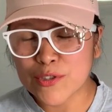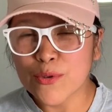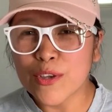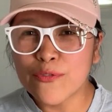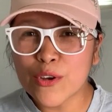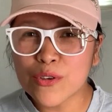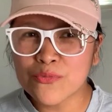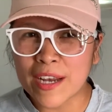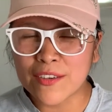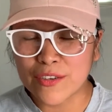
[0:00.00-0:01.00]
So if you're a
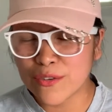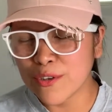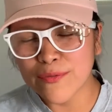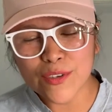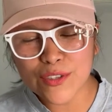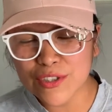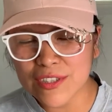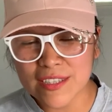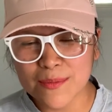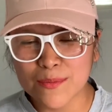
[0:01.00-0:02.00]
writer, or if you're
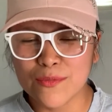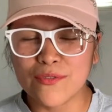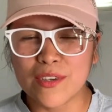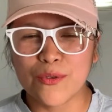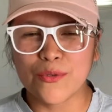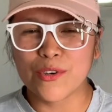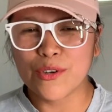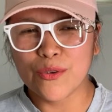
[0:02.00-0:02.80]
just a moviegoer